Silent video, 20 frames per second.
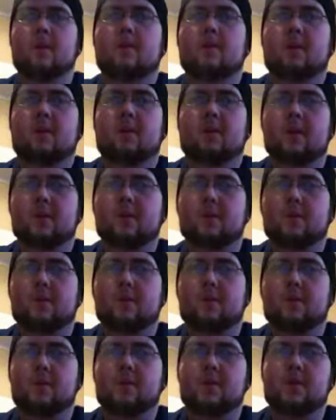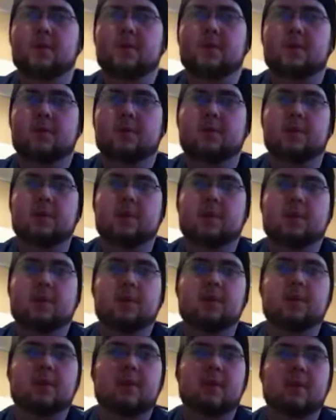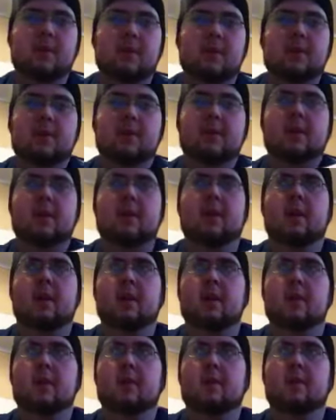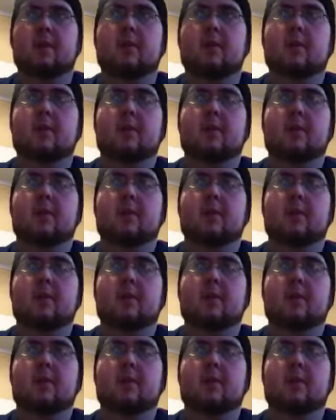Final Fantasy Origins, which 1 and 2 on it, and